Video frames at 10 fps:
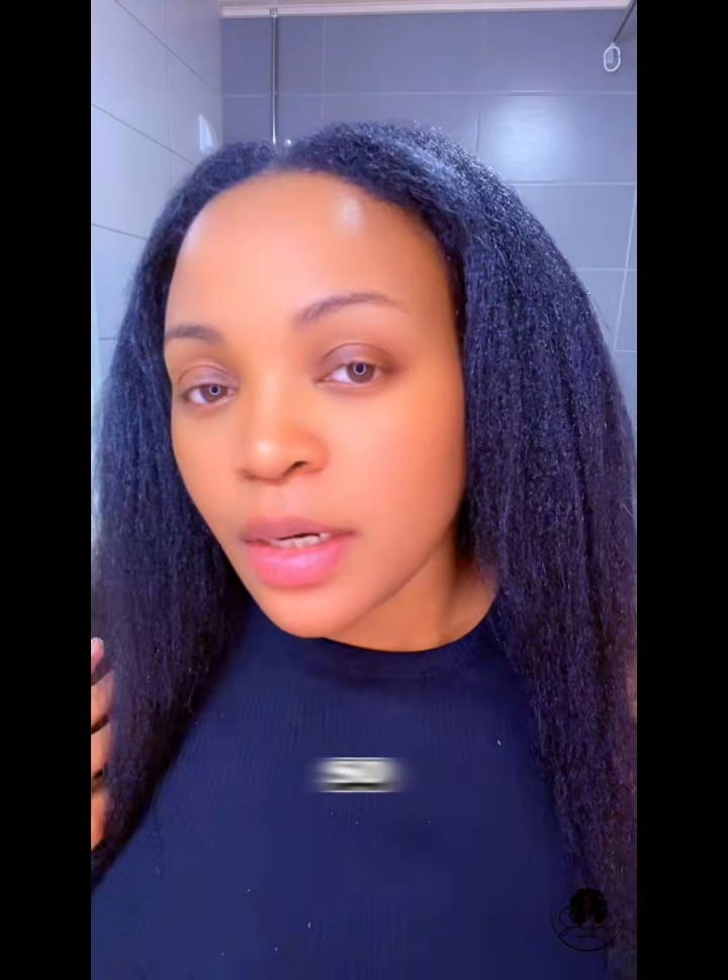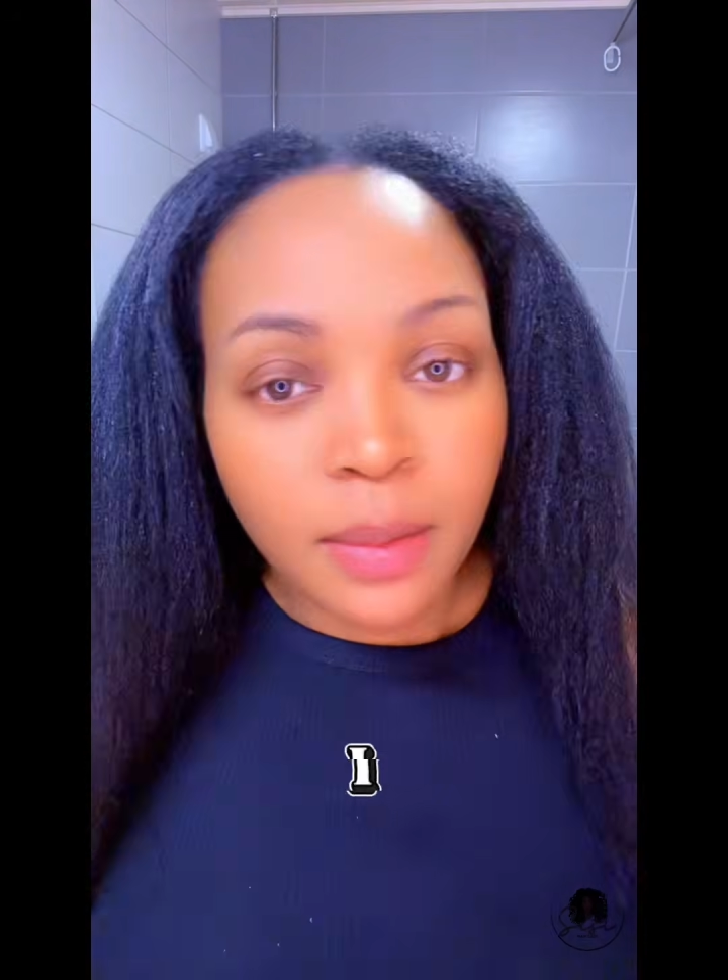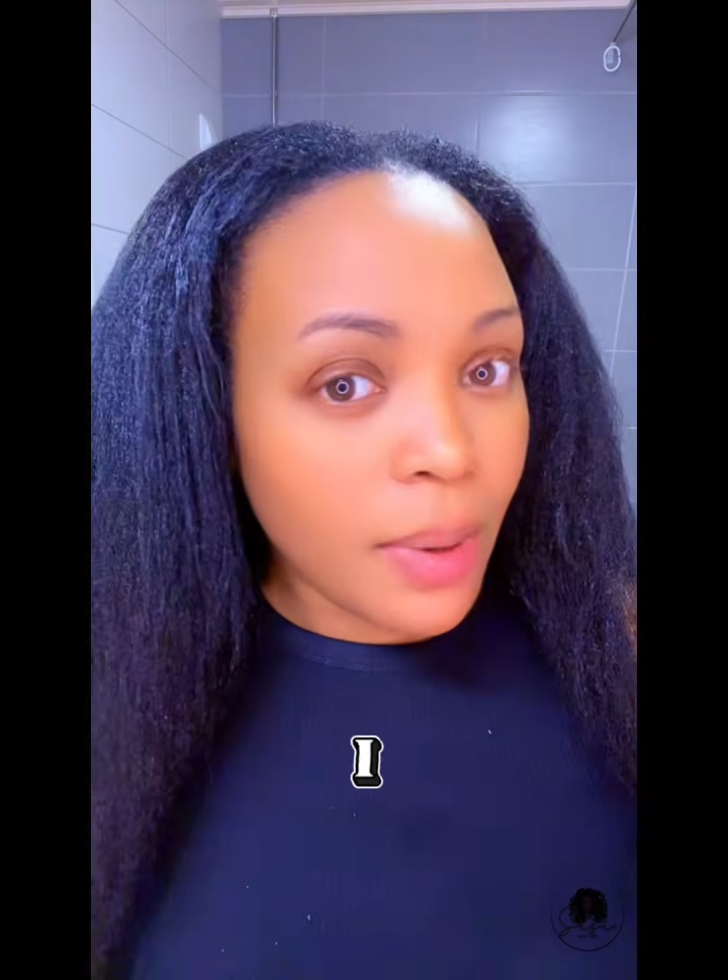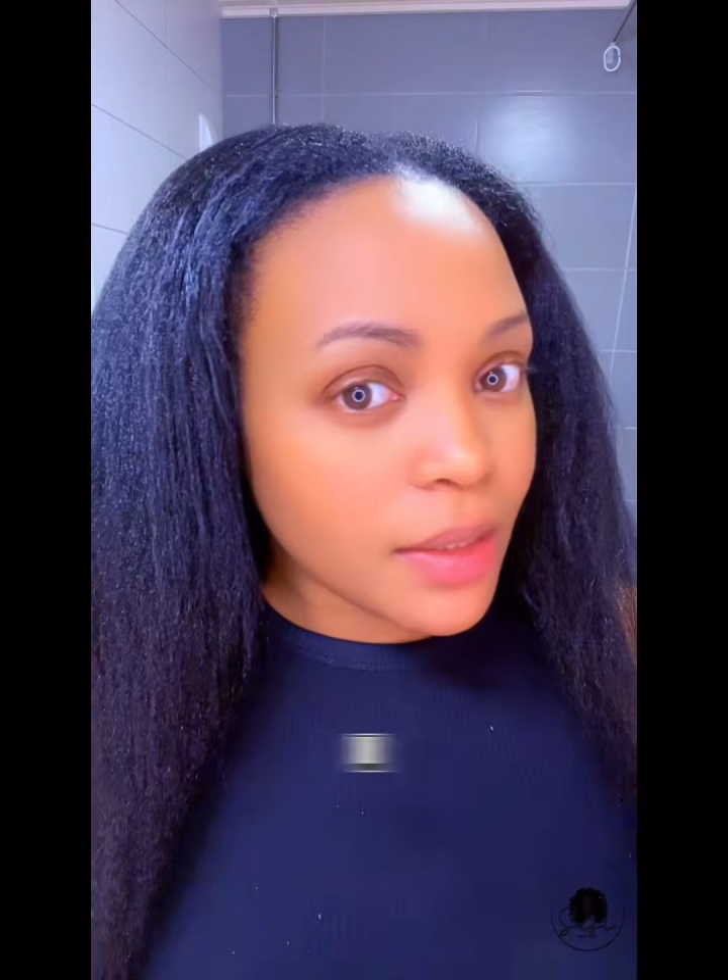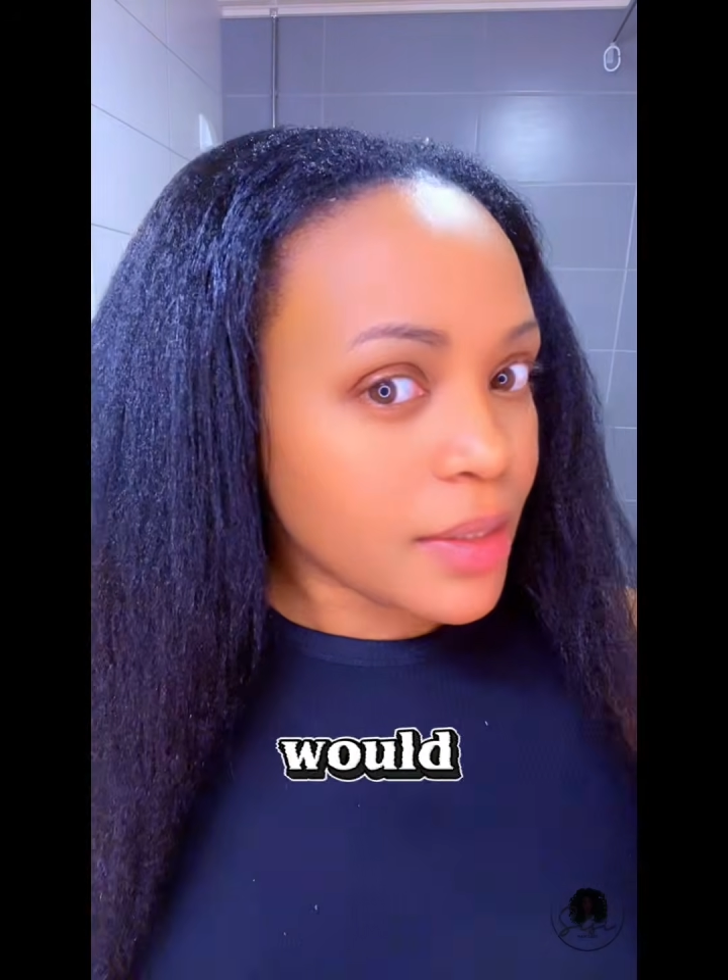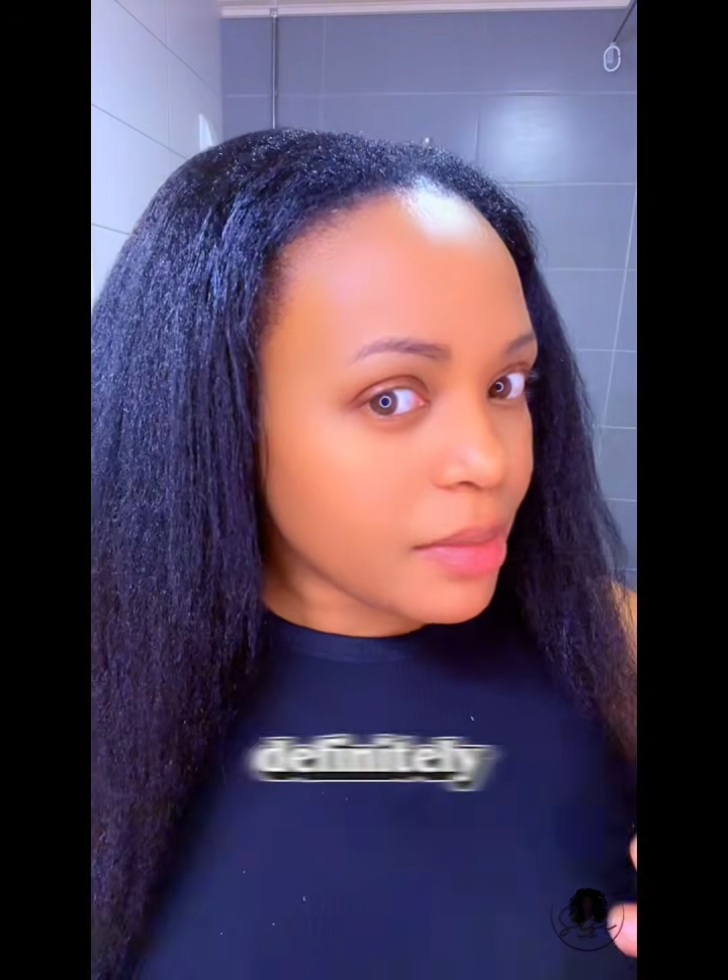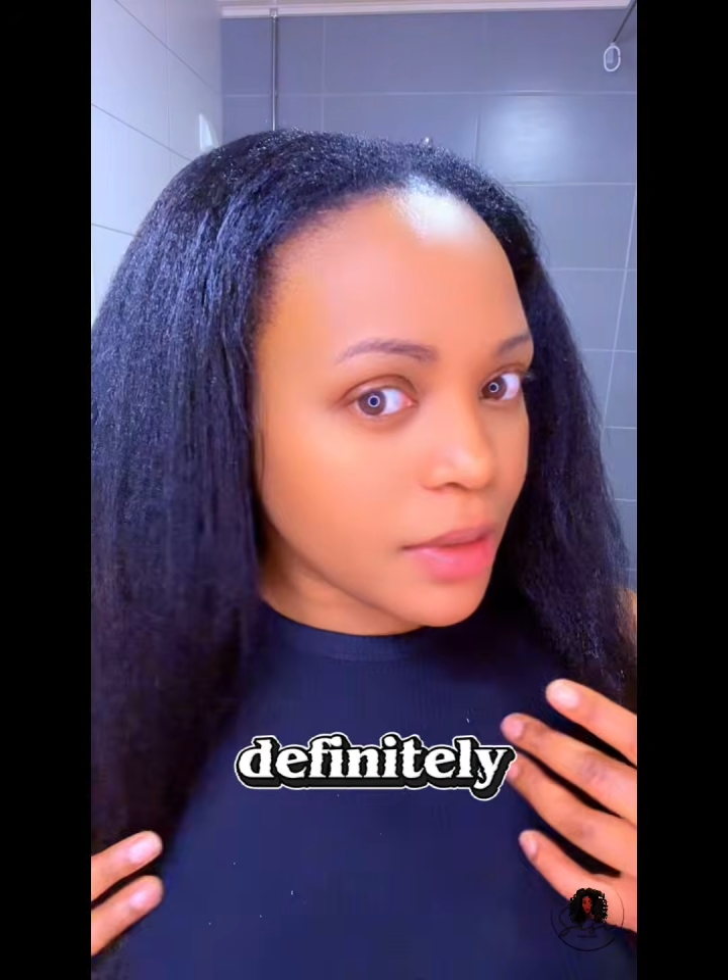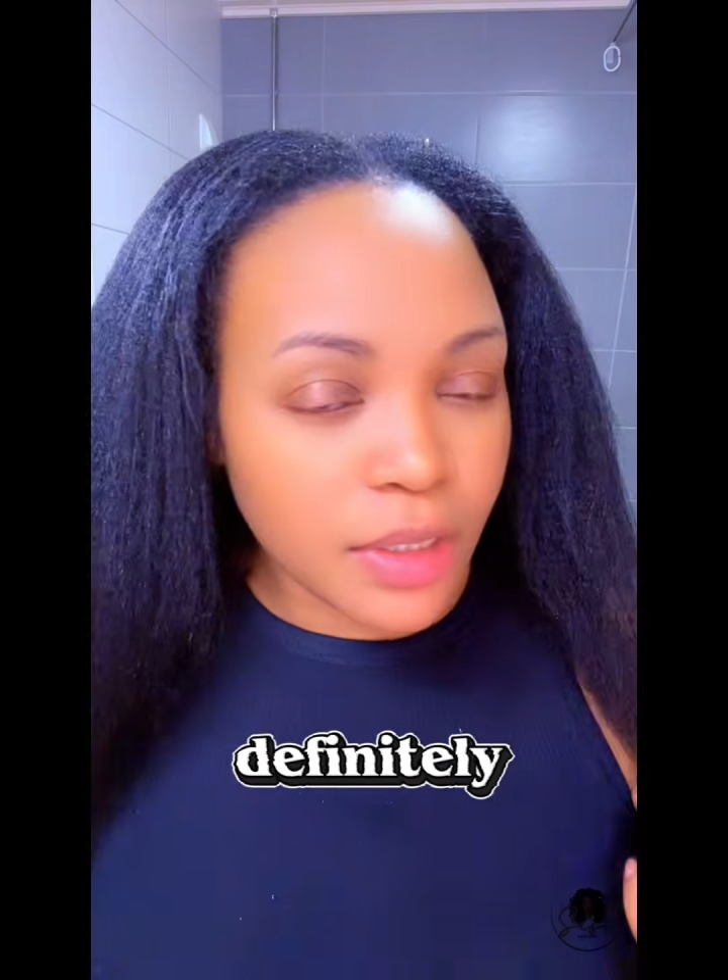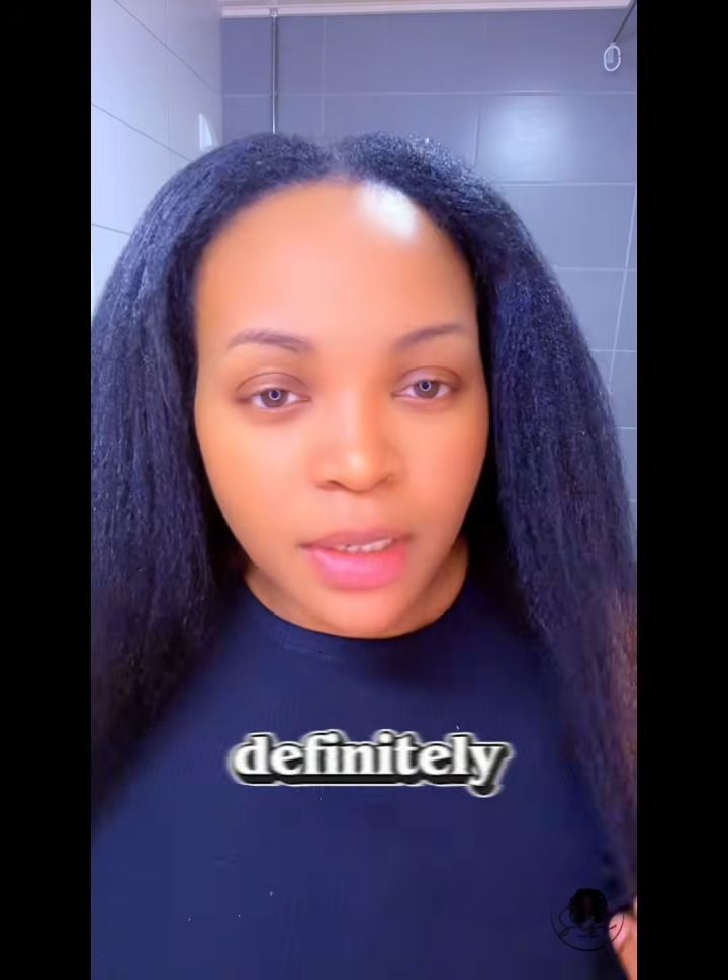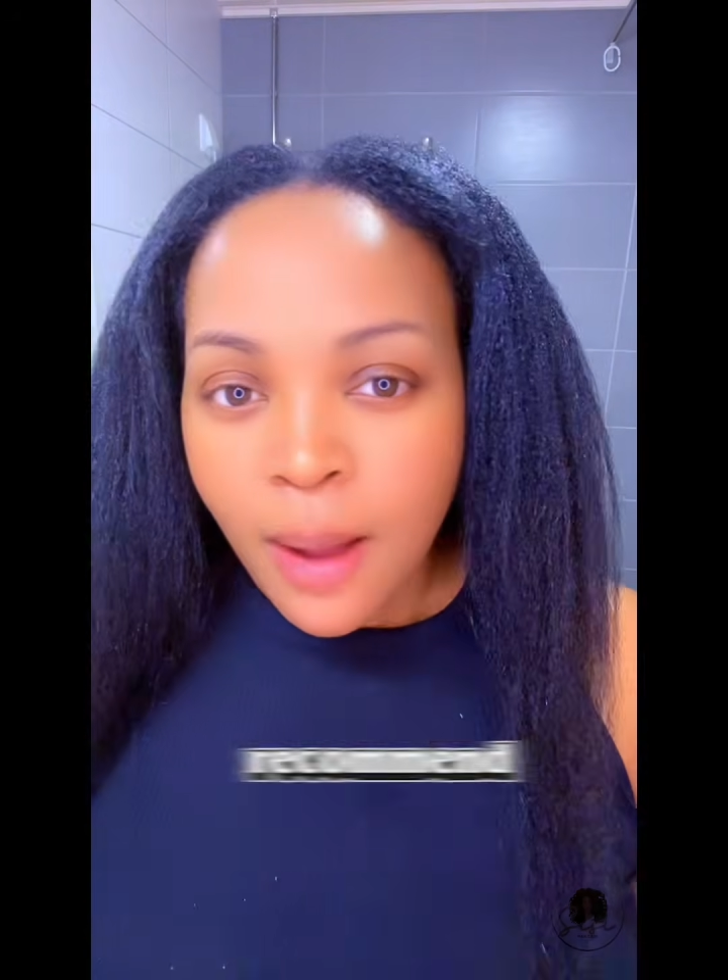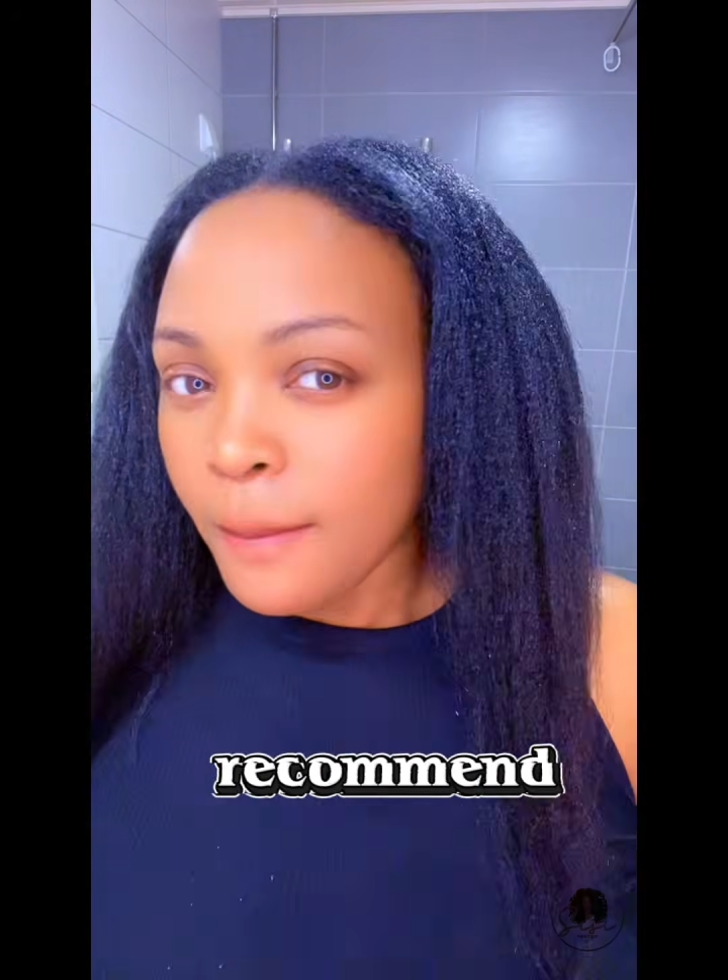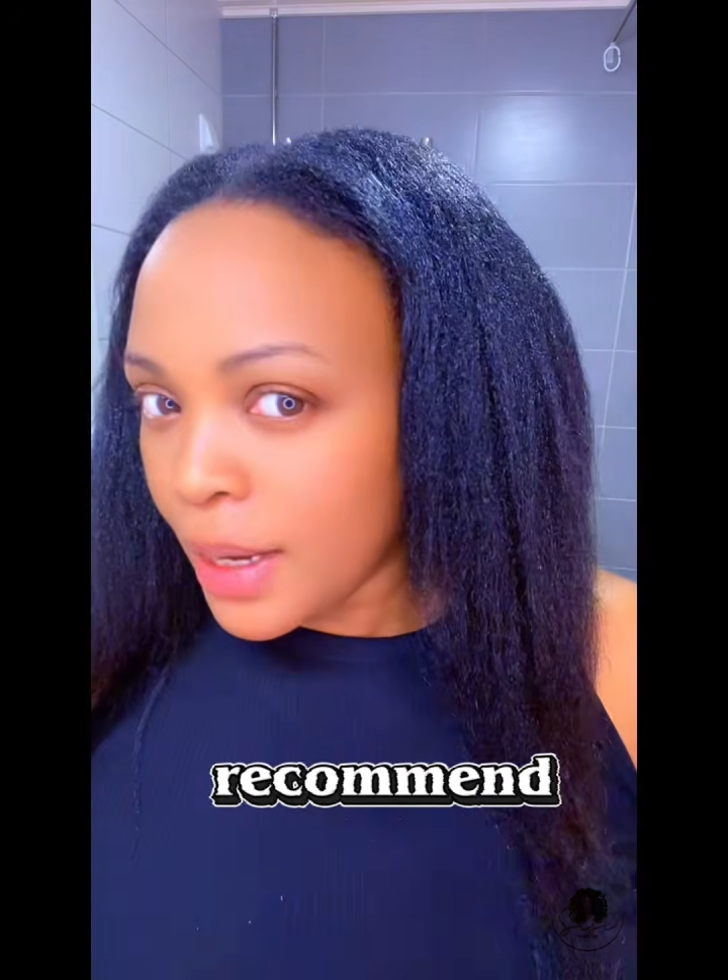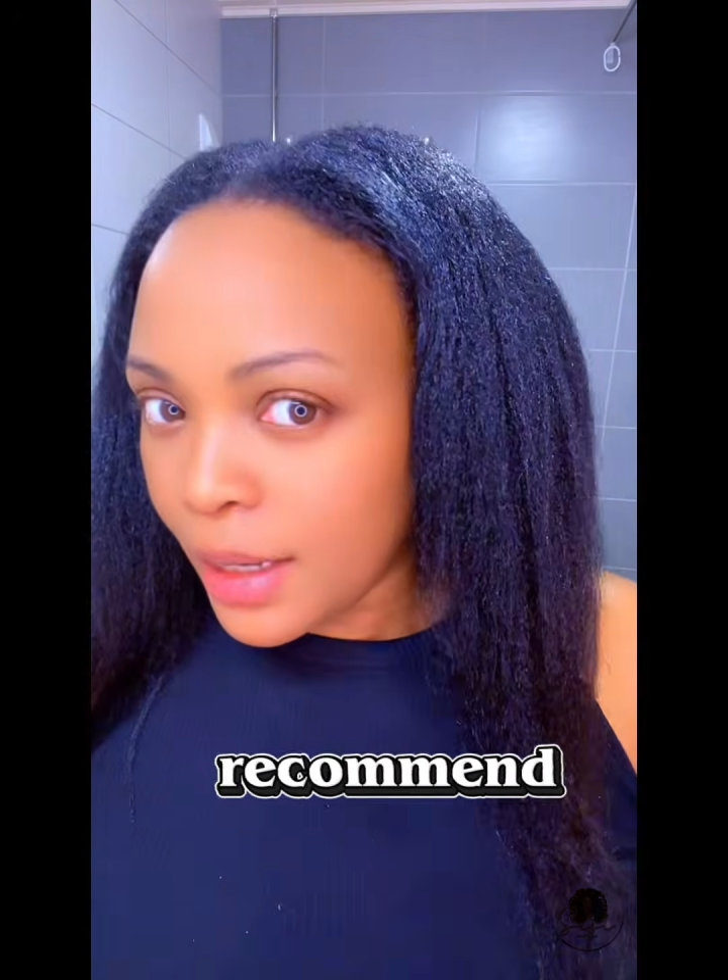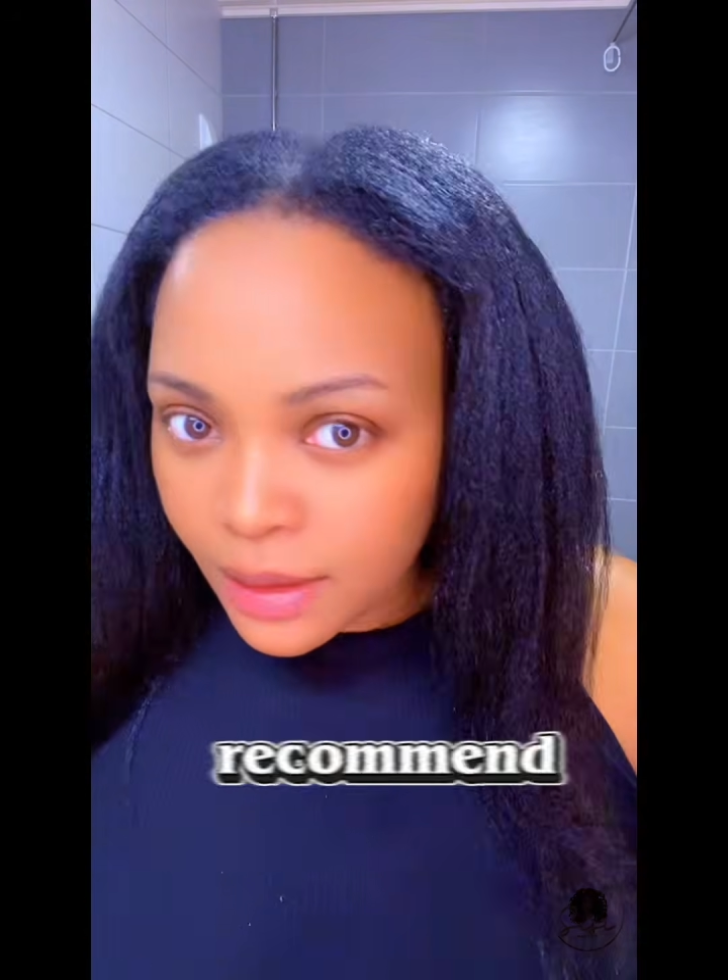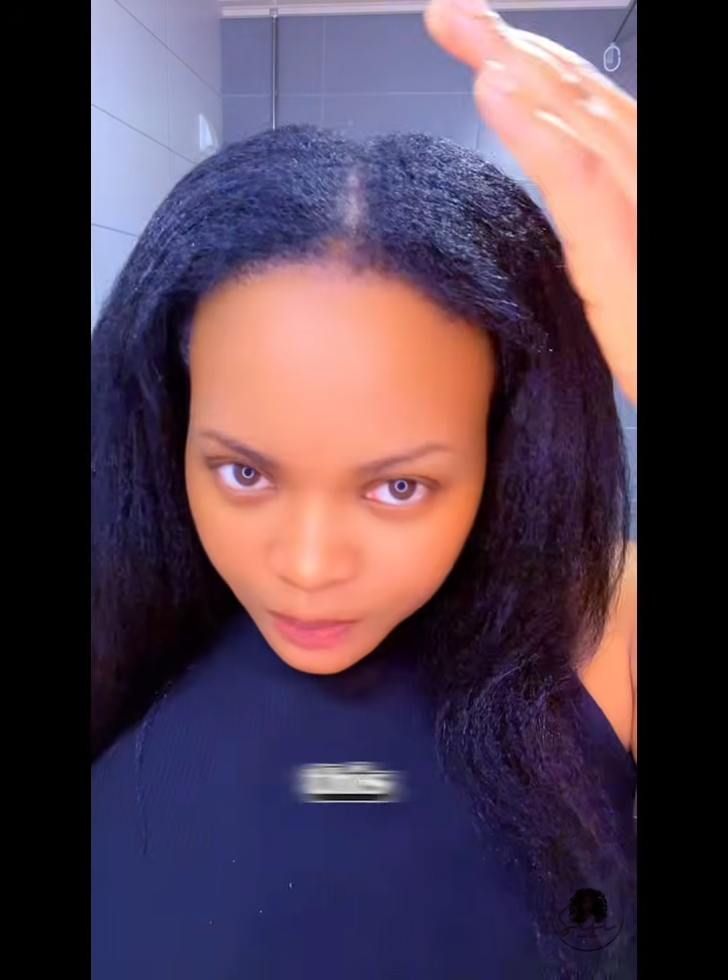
I would definitely recommend